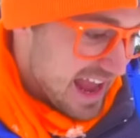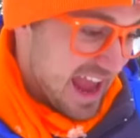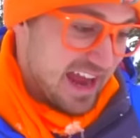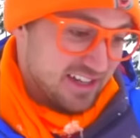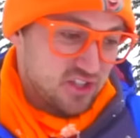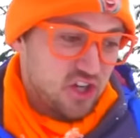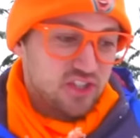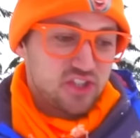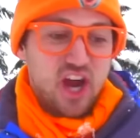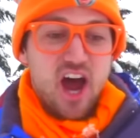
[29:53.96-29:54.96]
and
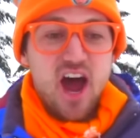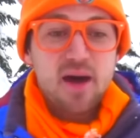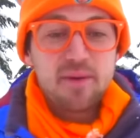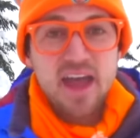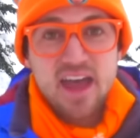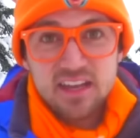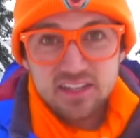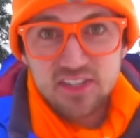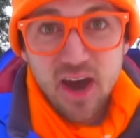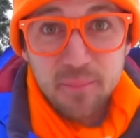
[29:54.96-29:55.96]
good job,
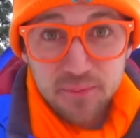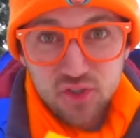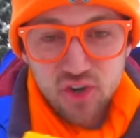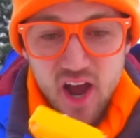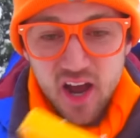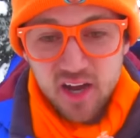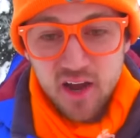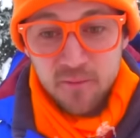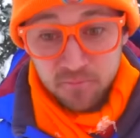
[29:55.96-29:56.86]
dump truck.